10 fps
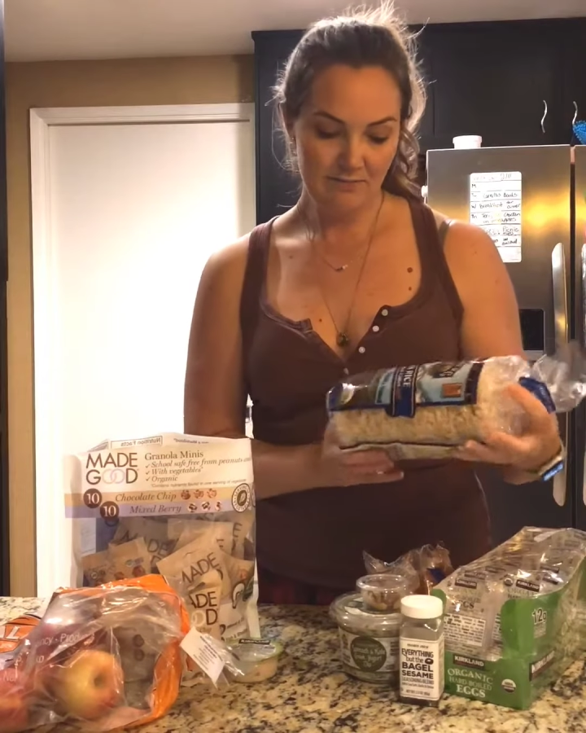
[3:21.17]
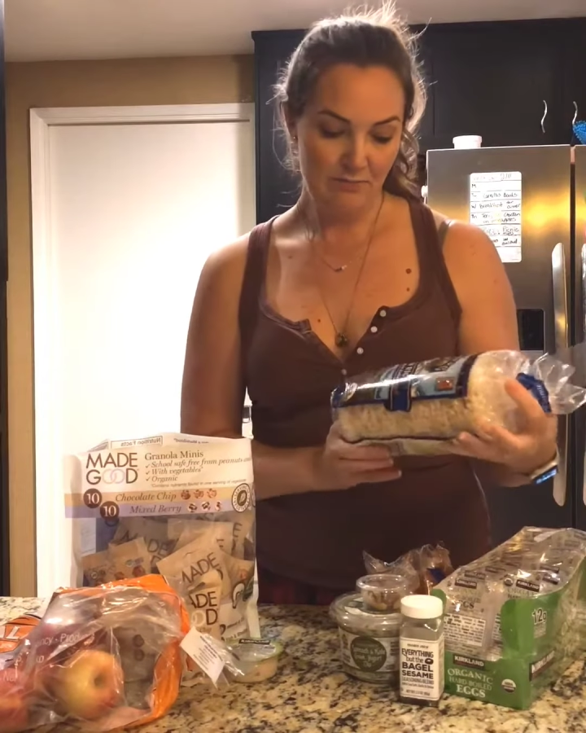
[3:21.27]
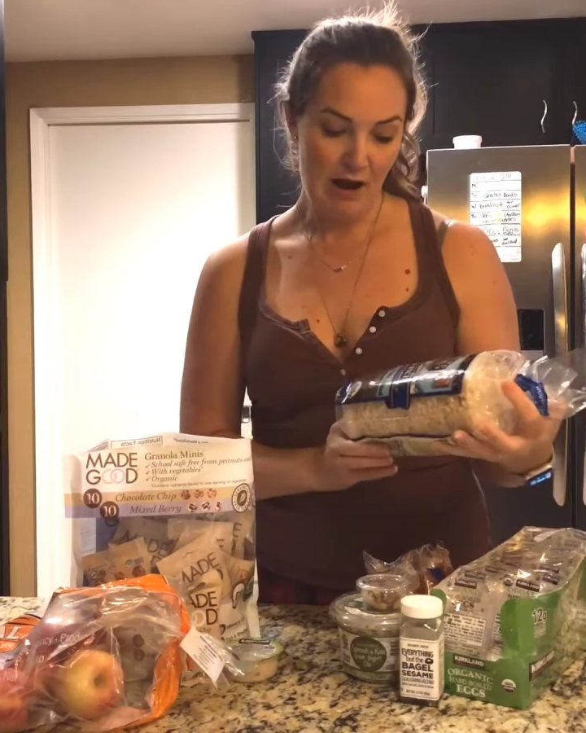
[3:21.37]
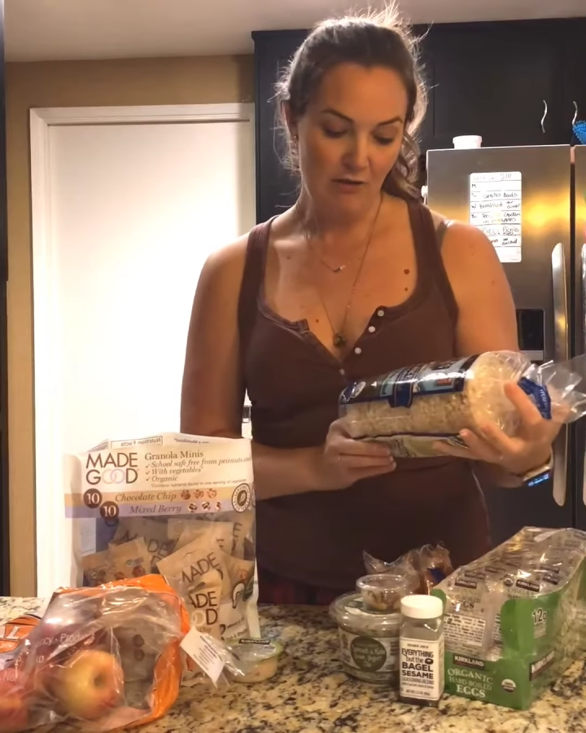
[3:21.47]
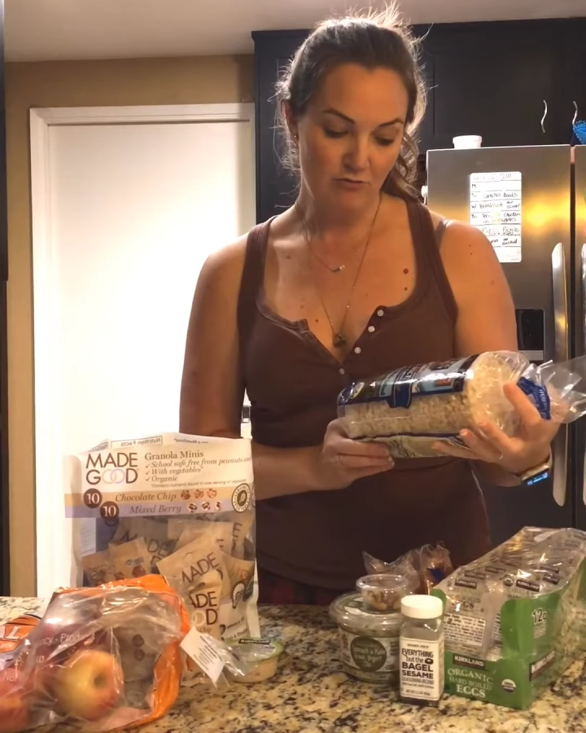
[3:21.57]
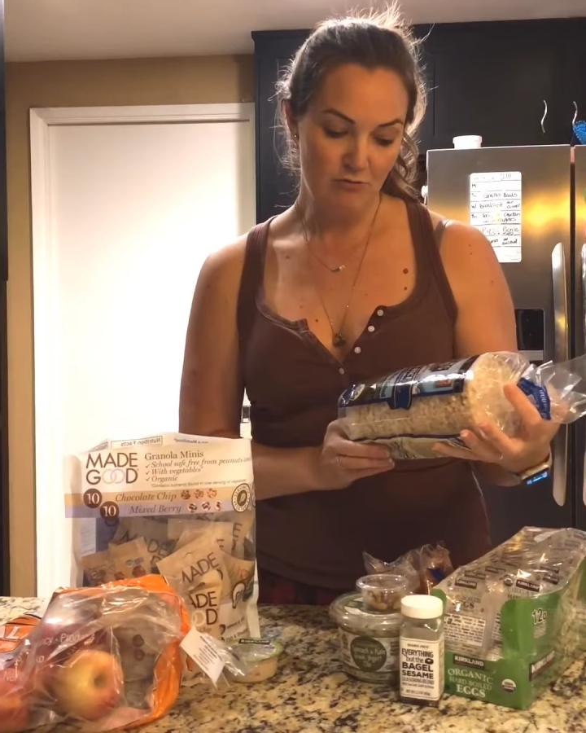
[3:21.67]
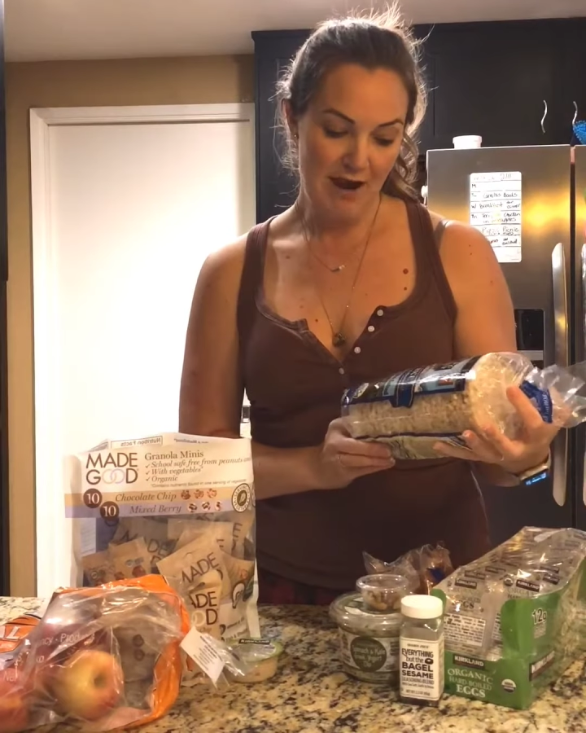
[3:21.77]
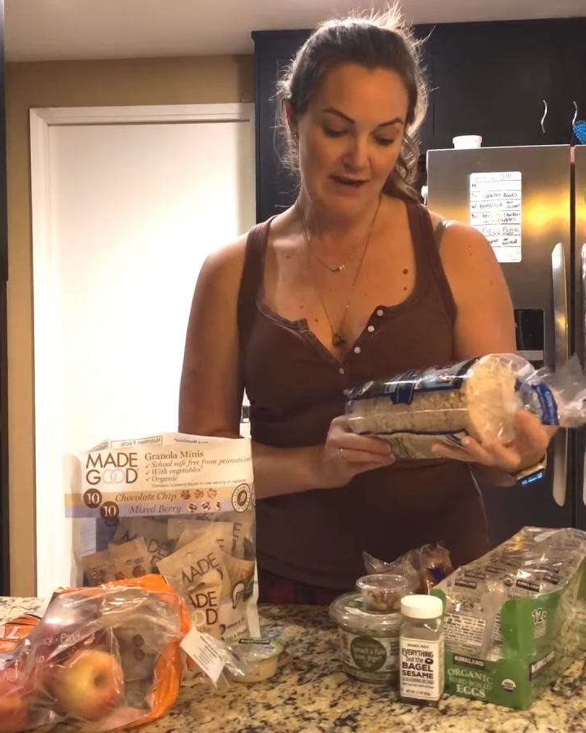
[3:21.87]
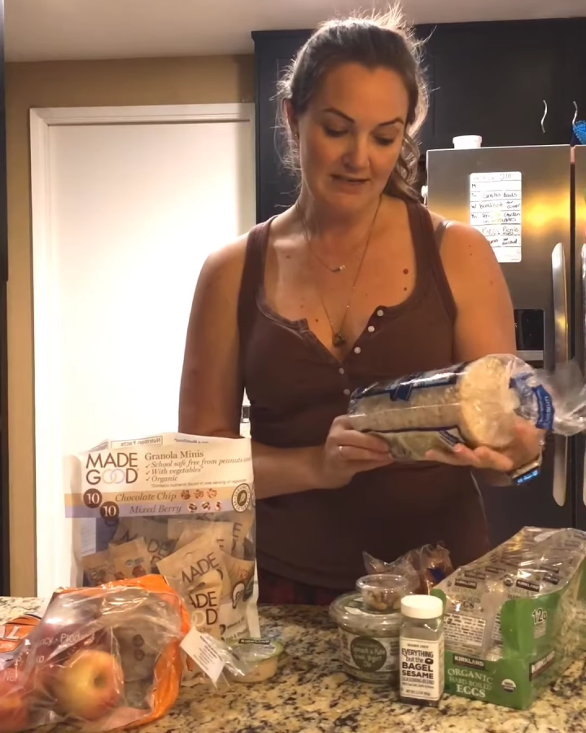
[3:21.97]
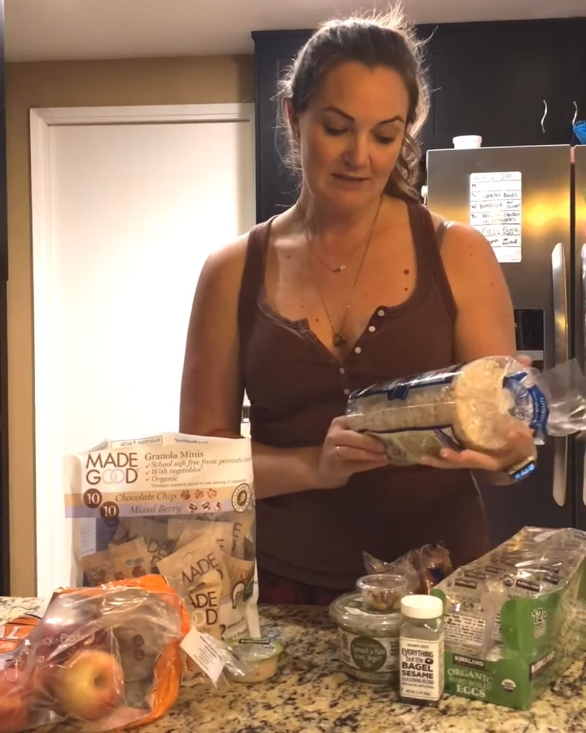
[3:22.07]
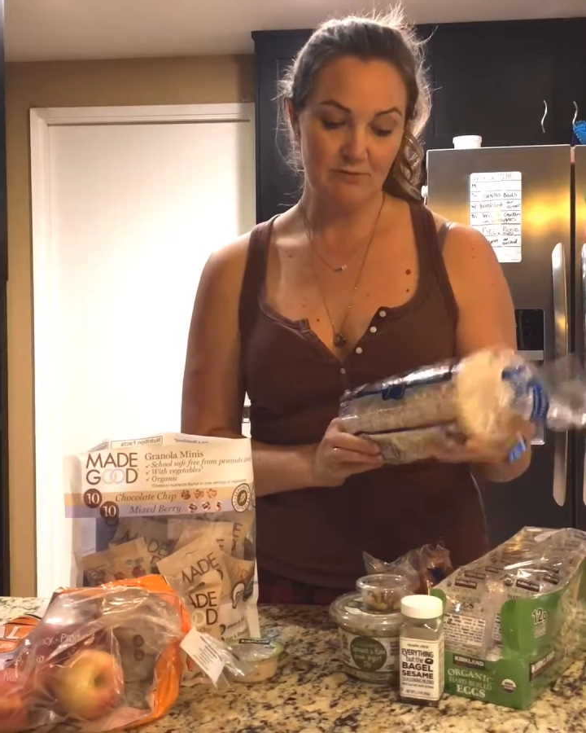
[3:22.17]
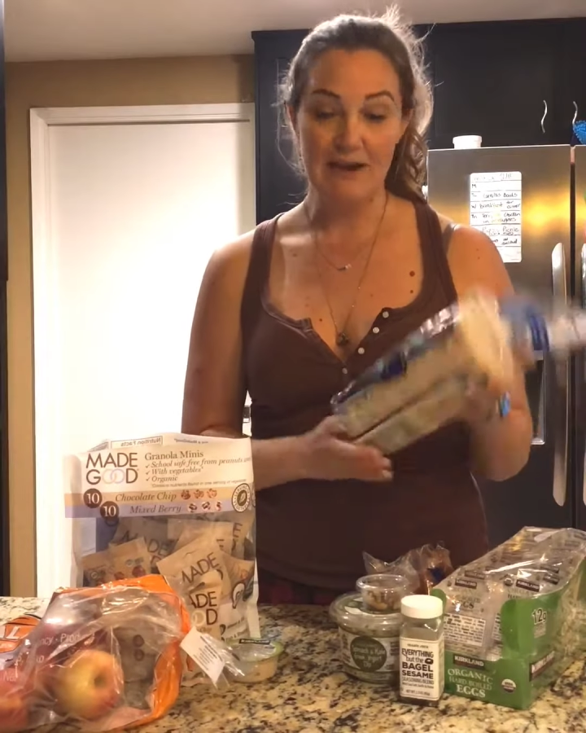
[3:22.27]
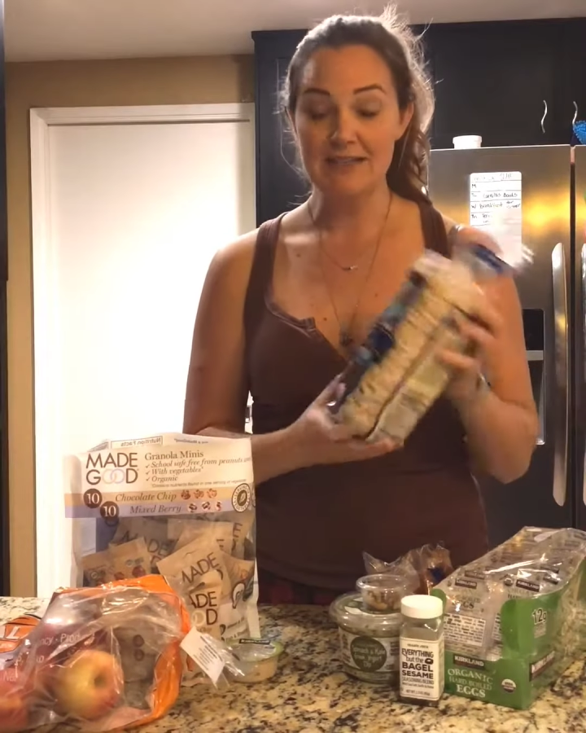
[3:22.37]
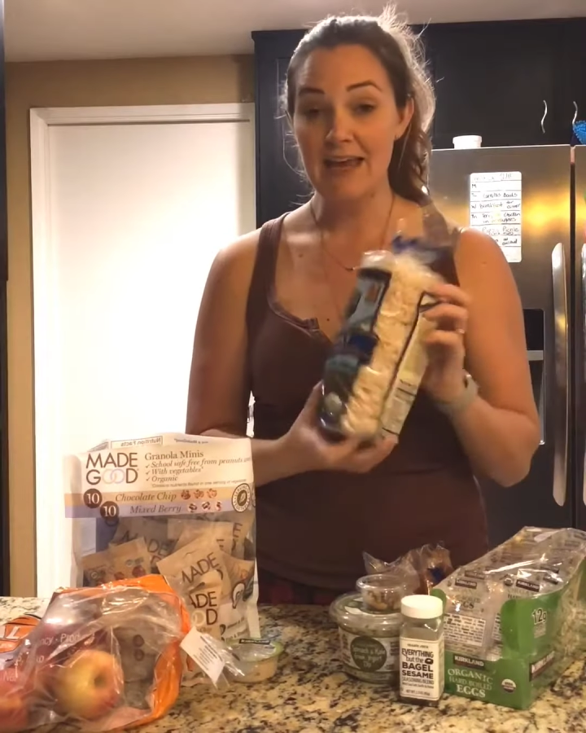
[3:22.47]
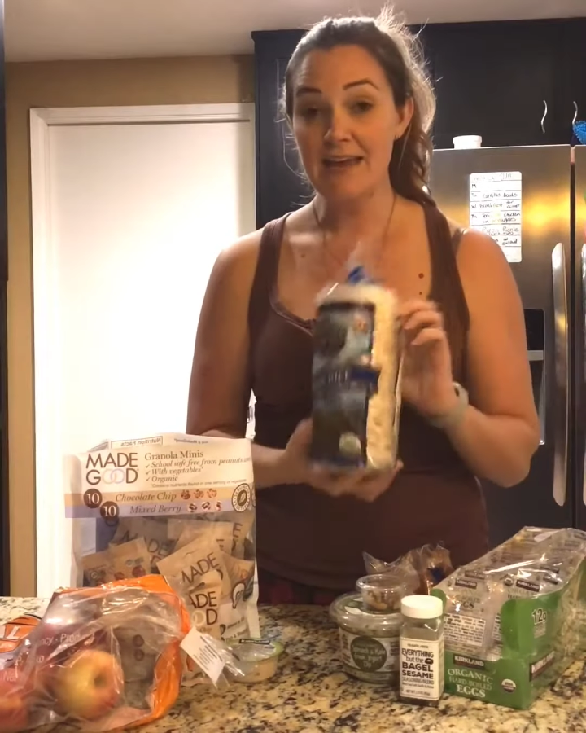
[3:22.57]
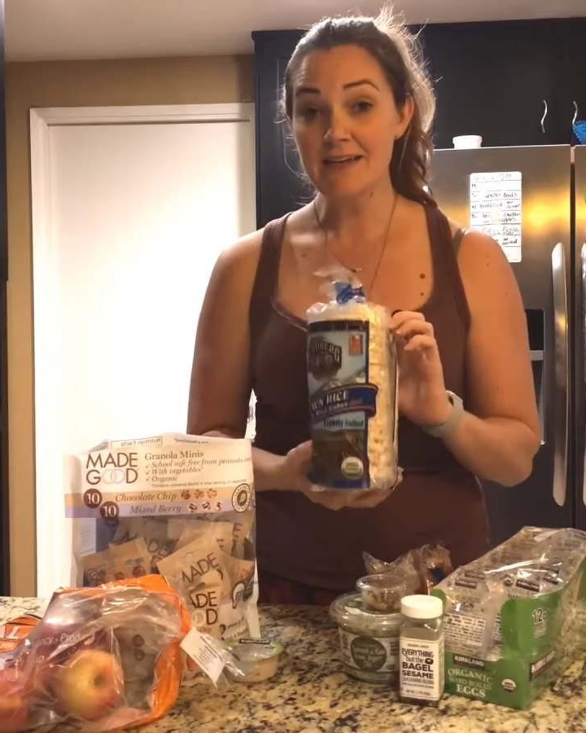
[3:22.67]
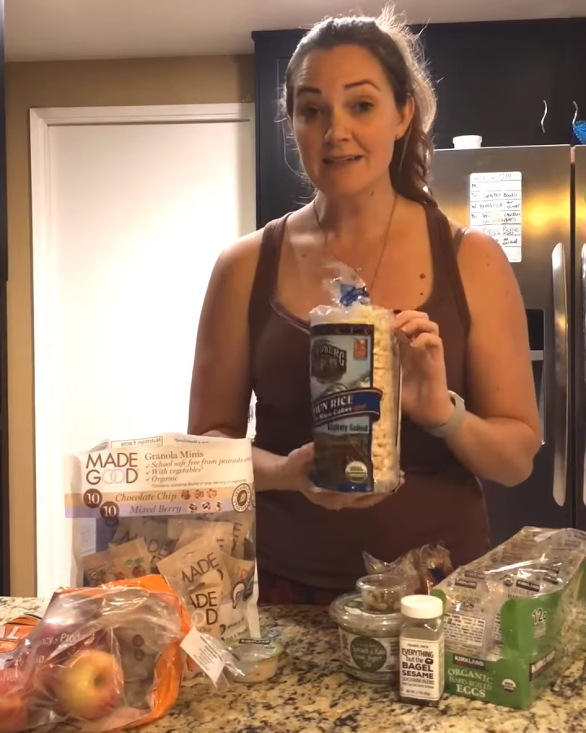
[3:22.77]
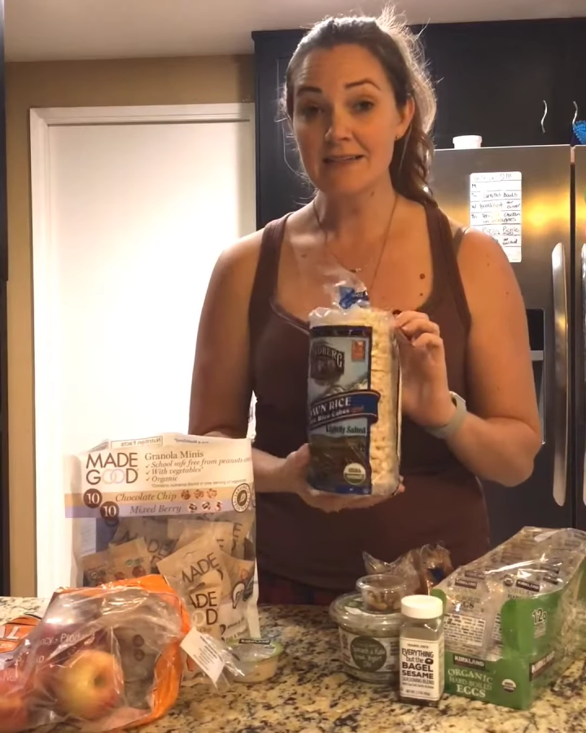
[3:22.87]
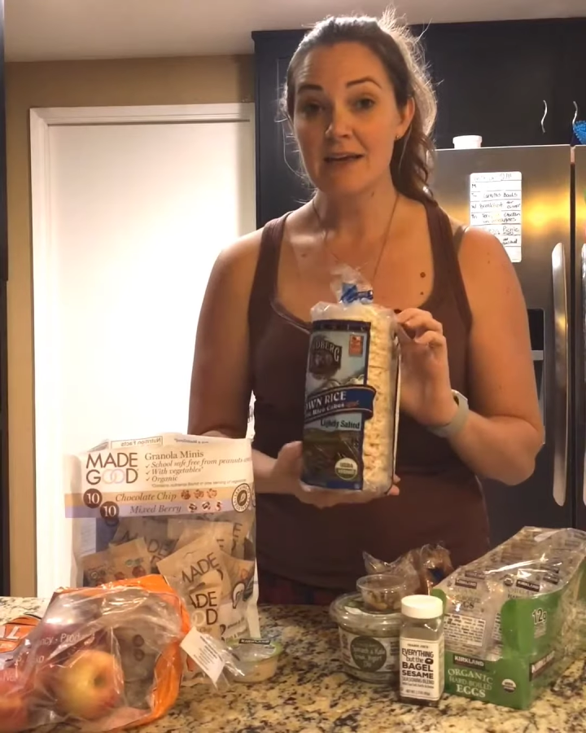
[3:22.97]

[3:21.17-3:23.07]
brown rice rice cakes.